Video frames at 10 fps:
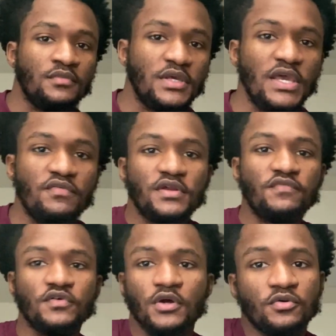even
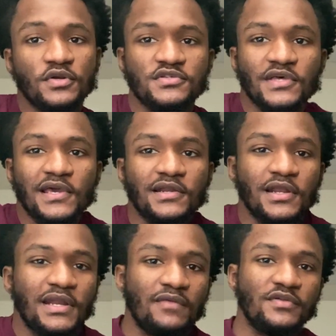if you know what they're saying, and
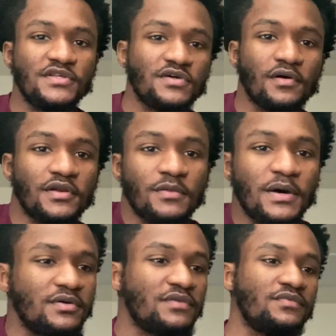they're not really talking
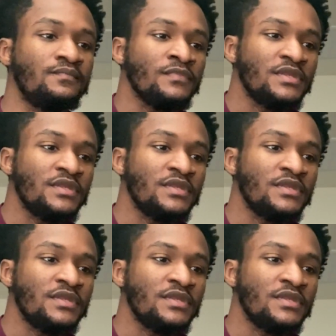about nothing.